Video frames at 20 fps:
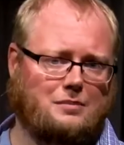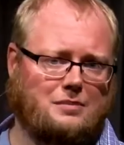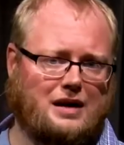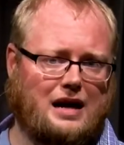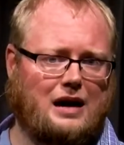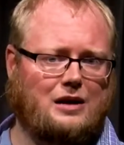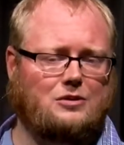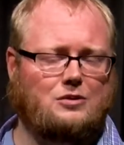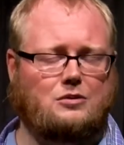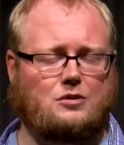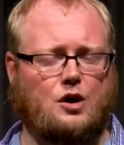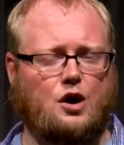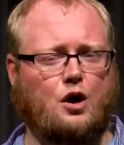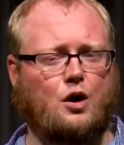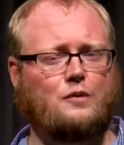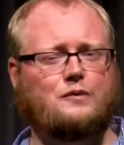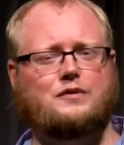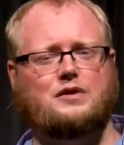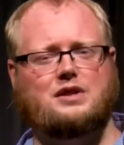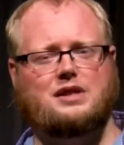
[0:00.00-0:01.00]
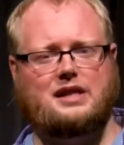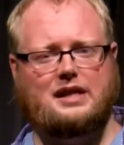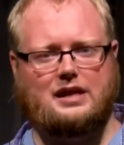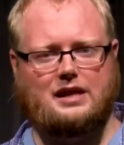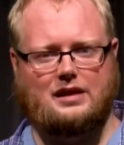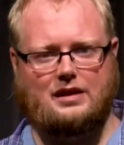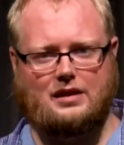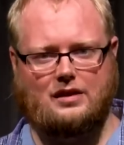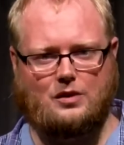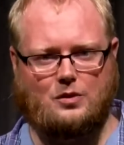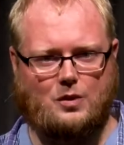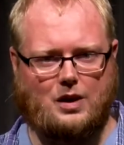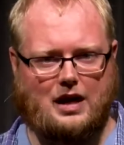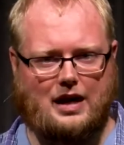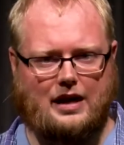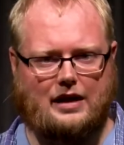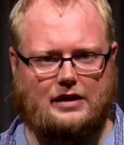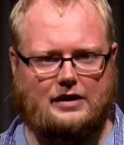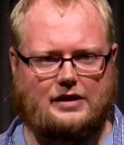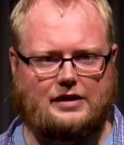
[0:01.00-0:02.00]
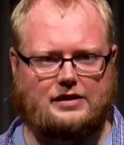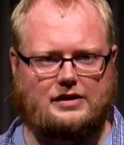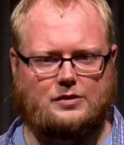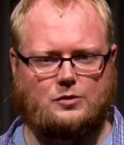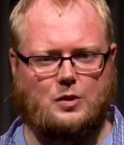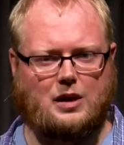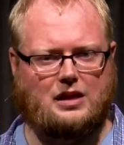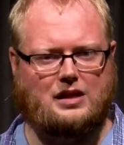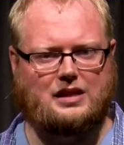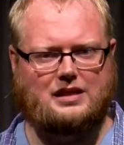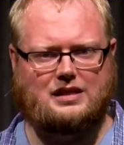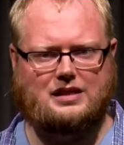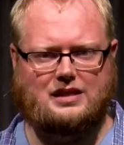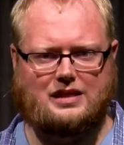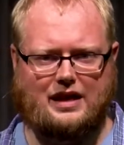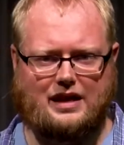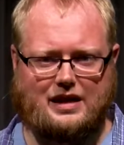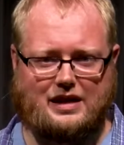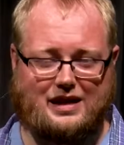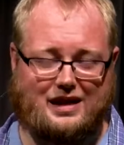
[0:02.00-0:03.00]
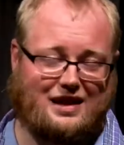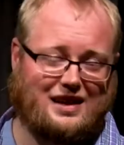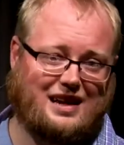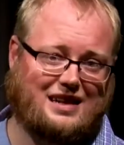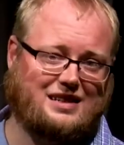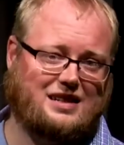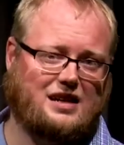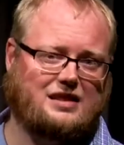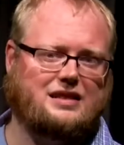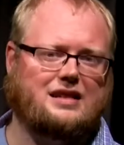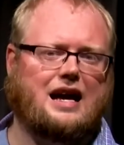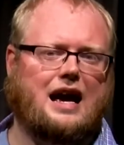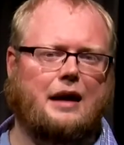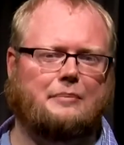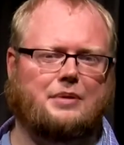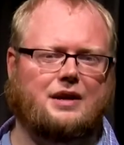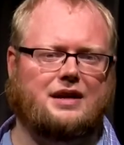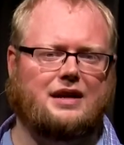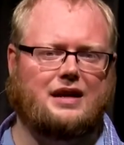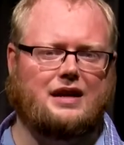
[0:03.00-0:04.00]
Now, hopefully the wire is well insulated and that doesn't happen.